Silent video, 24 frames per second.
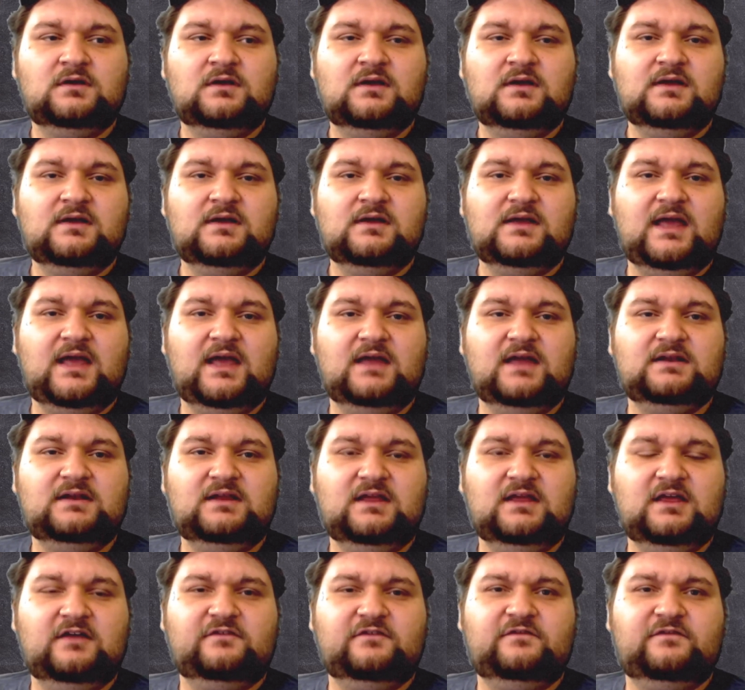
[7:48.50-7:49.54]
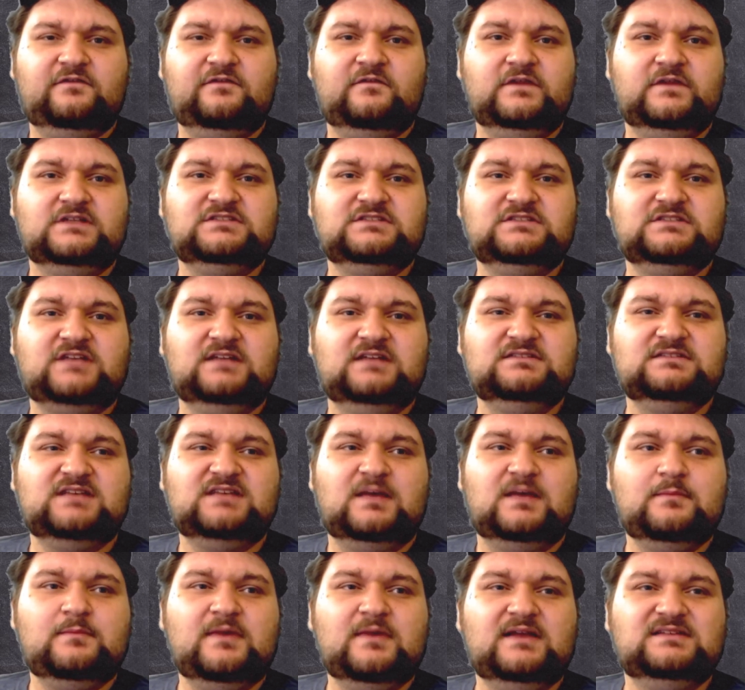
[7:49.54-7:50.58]
and if the changes I
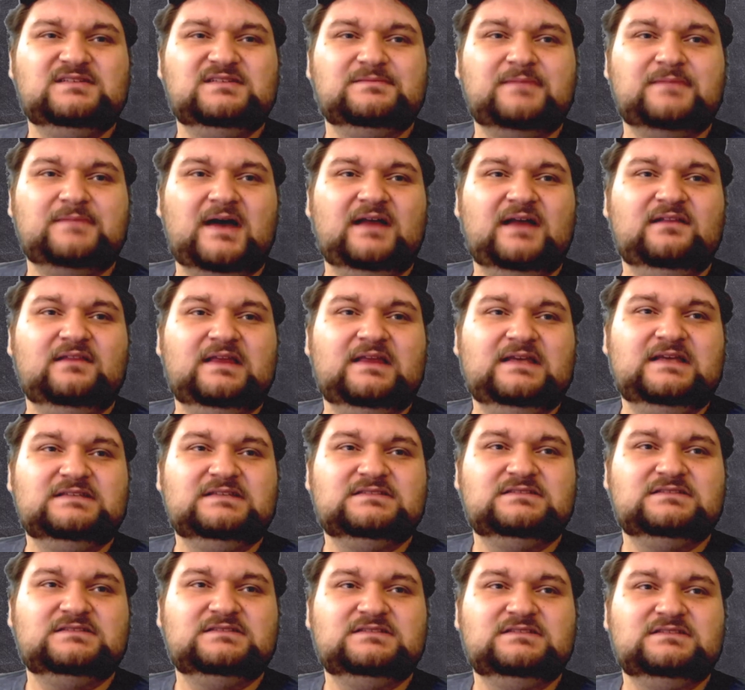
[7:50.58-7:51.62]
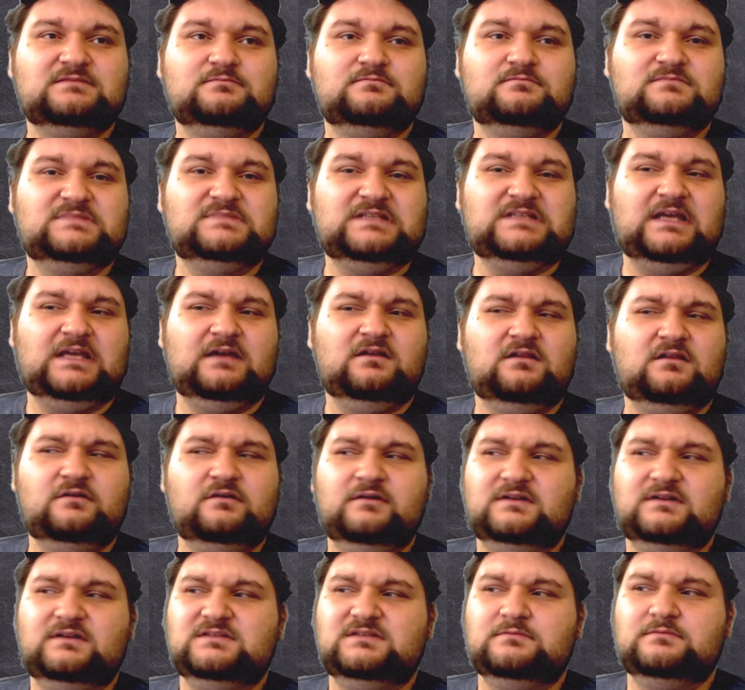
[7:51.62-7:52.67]
made to my list to tailor
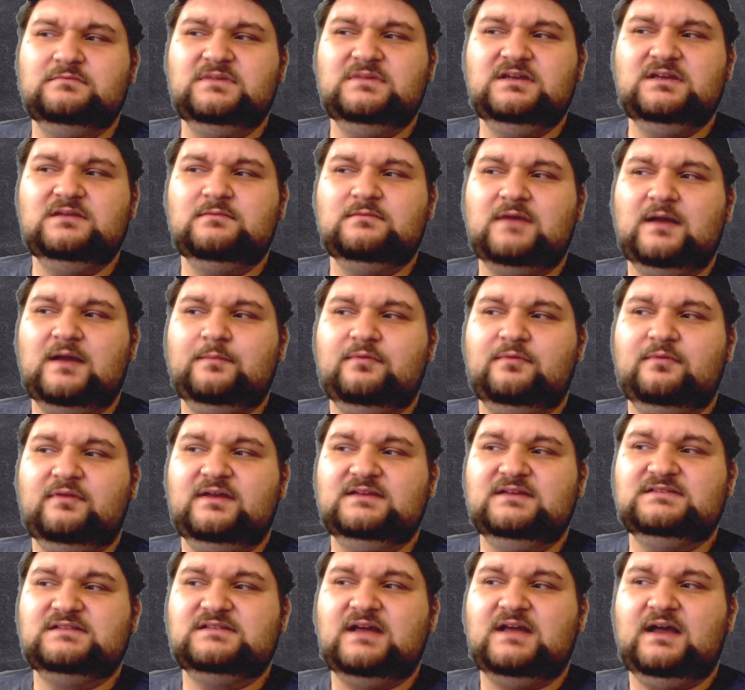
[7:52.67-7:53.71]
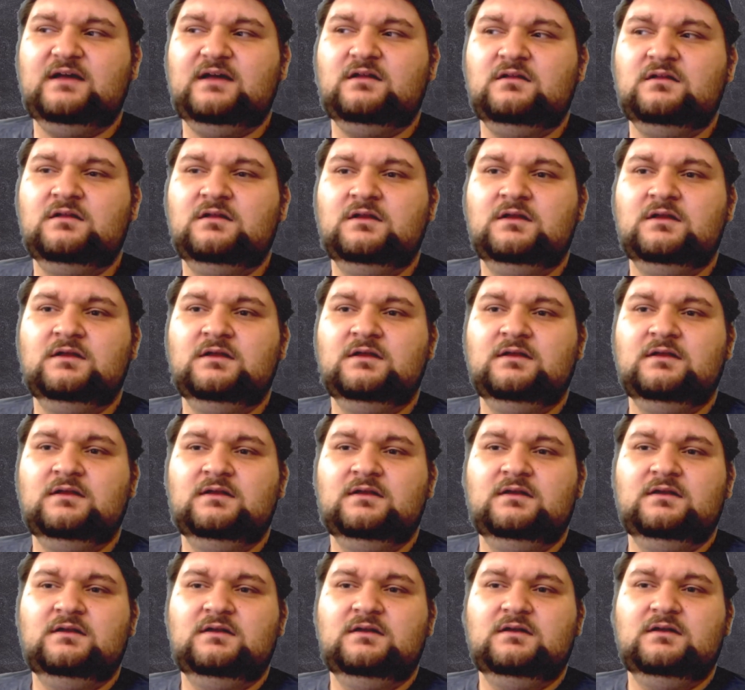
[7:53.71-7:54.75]
it to me and my playstyle
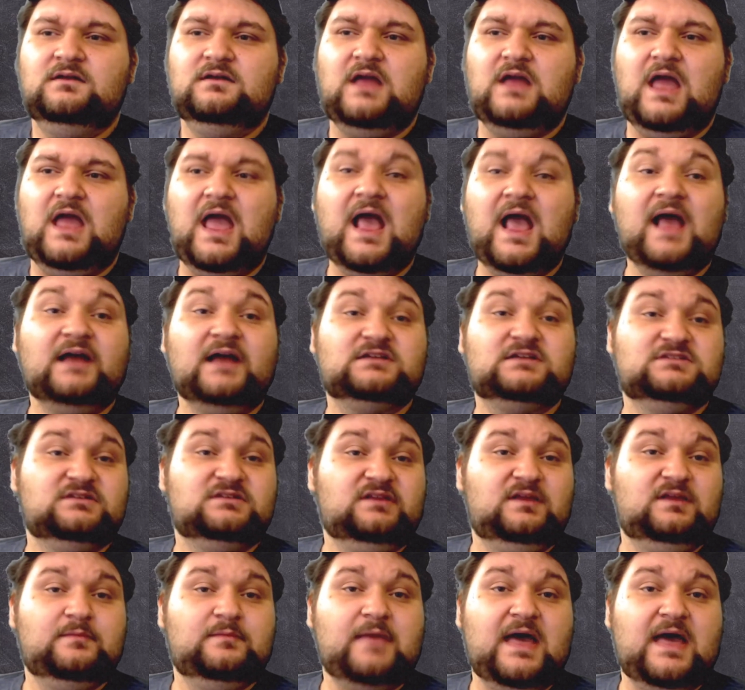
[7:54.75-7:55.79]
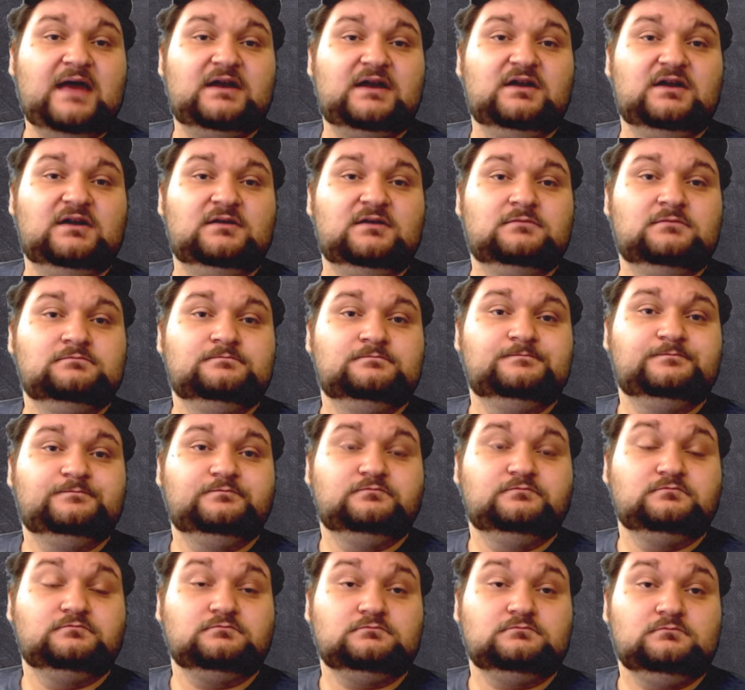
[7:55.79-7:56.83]
actually matter.
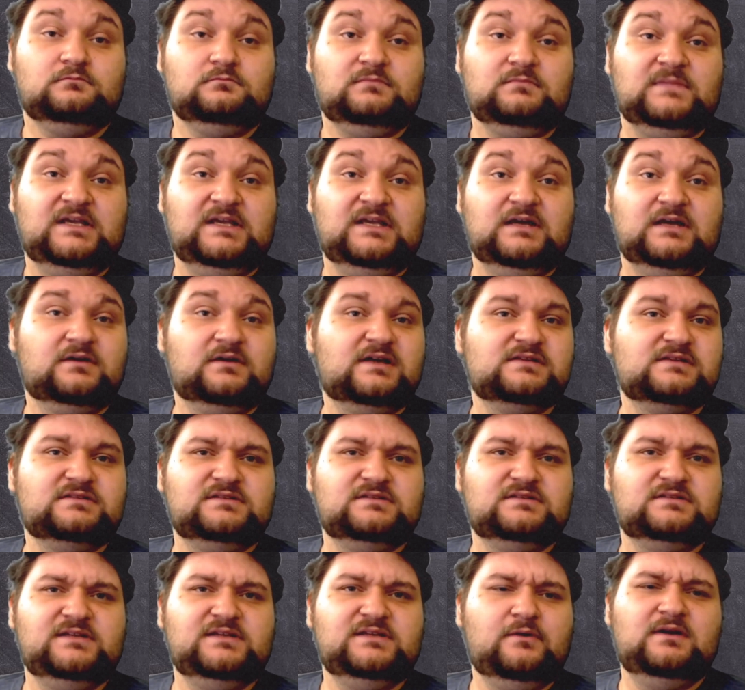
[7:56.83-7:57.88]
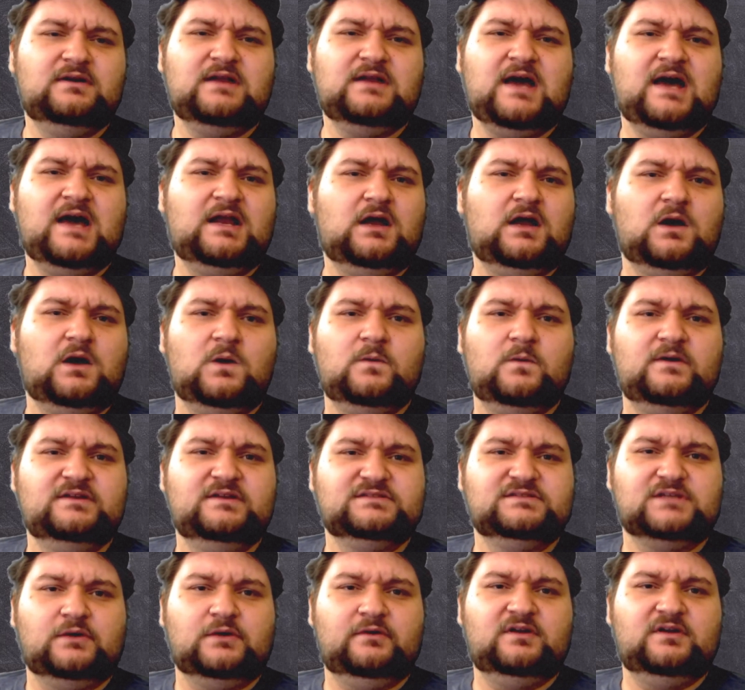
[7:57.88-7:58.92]
Because you are not always
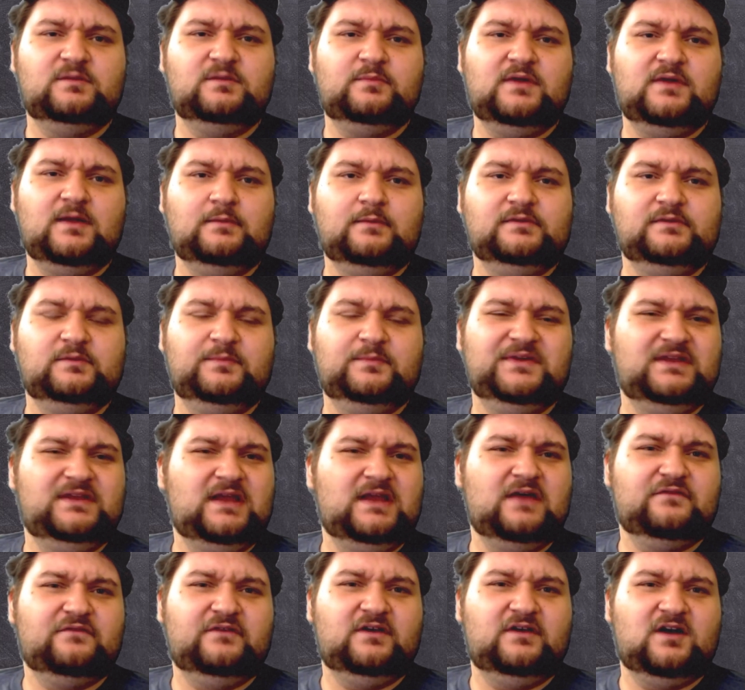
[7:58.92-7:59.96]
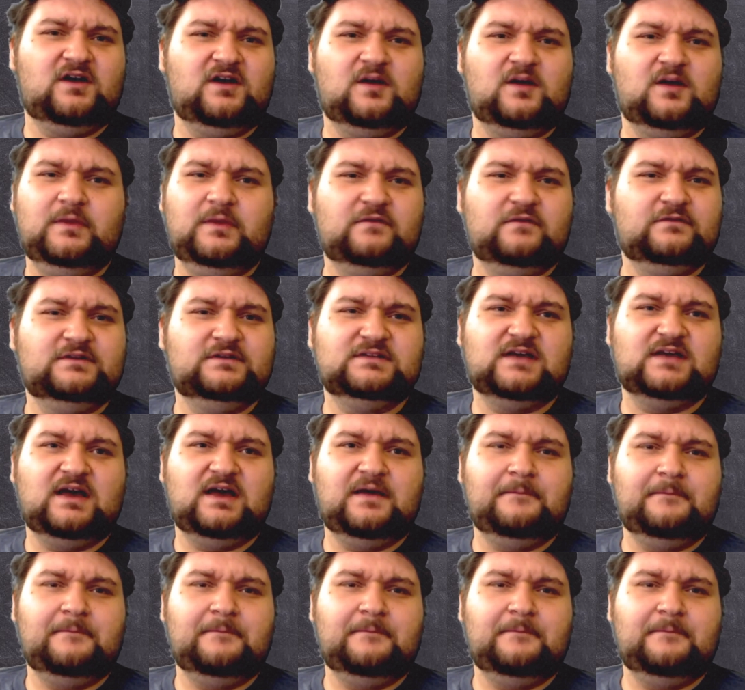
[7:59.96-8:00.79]
going to be able to beat every army every time.